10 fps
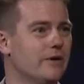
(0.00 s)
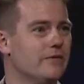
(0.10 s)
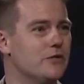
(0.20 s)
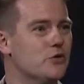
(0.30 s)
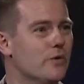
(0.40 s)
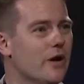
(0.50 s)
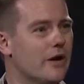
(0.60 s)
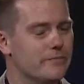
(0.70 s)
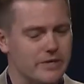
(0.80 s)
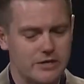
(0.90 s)
That's who we ought
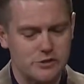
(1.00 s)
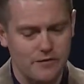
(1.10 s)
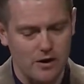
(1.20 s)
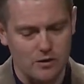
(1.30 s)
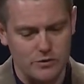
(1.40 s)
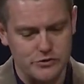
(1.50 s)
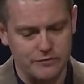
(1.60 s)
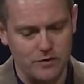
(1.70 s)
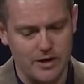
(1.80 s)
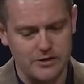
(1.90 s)
to be as followers
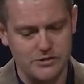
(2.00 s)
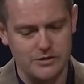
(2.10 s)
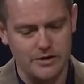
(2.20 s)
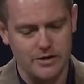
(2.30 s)
of Christ.